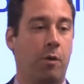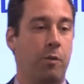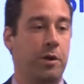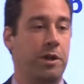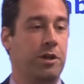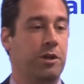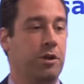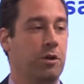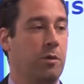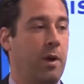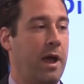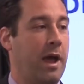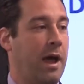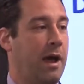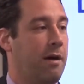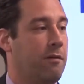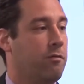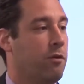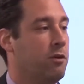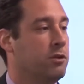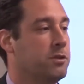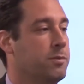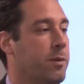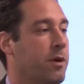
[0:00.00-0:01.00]
We do have
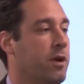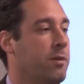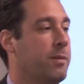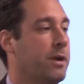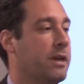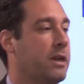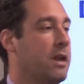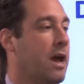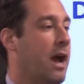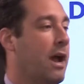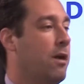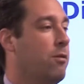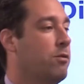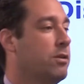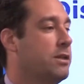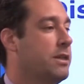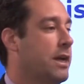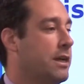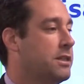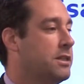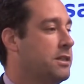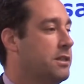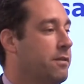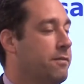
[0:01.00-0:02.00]
Rosemary McKnight with
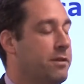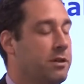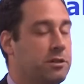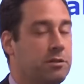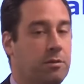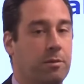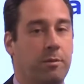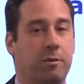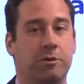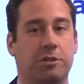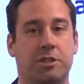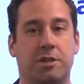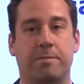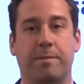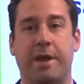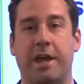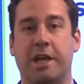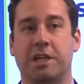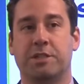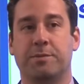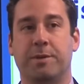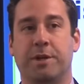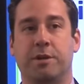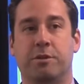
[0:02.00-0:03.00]
Texas Division of Emergency
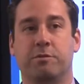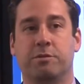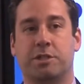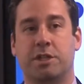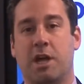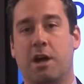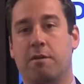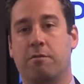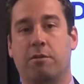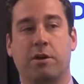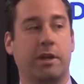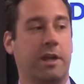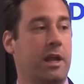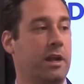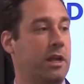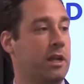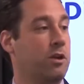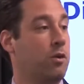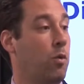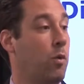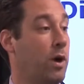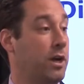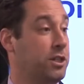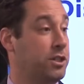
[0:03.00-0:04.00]
Management who's covering any
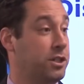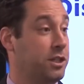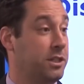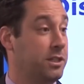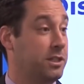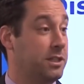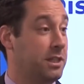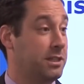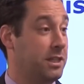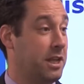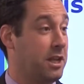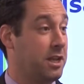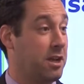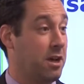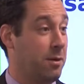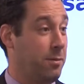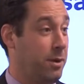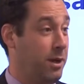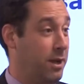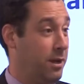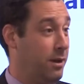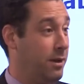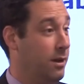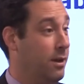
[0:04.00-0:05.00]
questions as they come
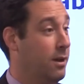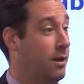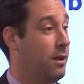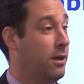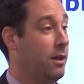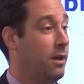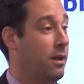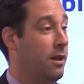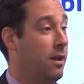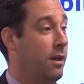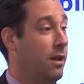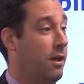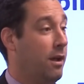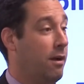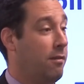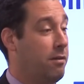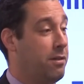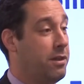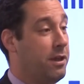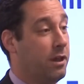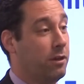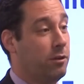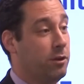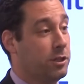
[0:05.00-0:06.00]
in.
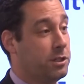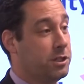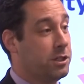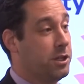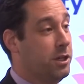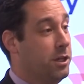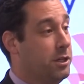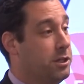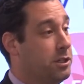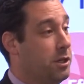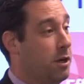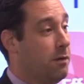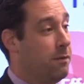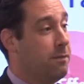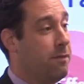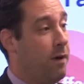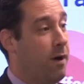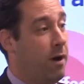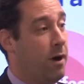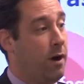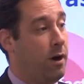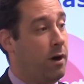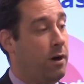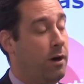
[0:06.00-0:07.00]
Everything looks good so
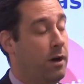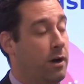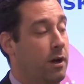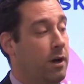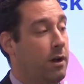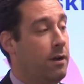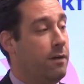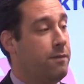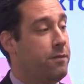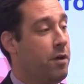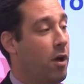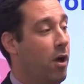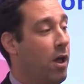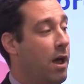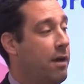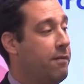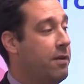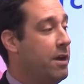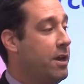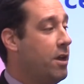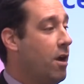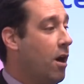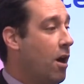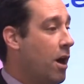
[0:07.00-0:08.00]
far. If y'all have
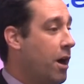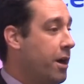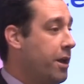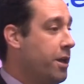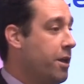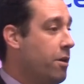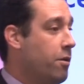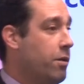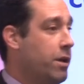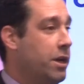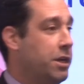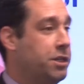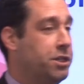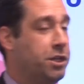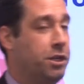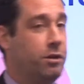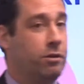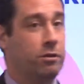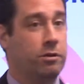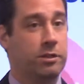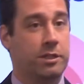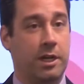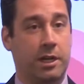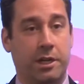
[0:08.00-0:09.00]
any audio
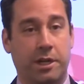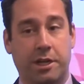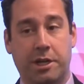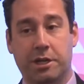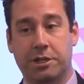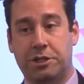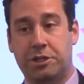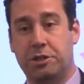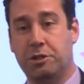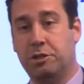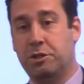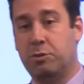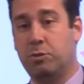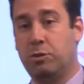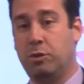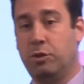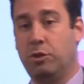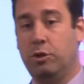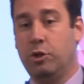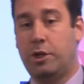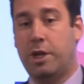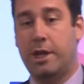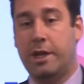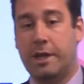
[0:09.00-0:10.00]
issues, any issues
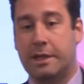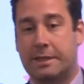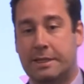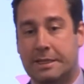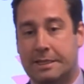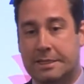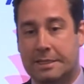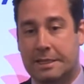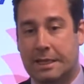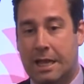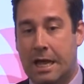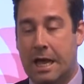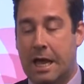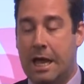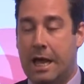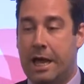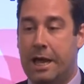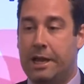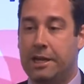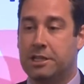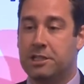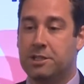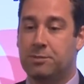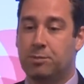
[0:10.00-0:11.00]
looking at the
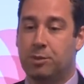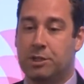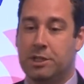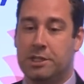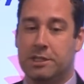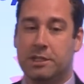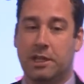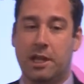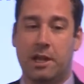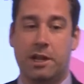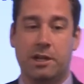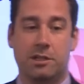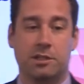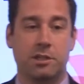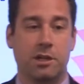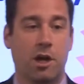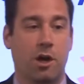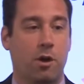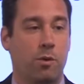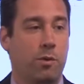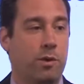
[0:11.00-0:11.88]
slides, please let us know.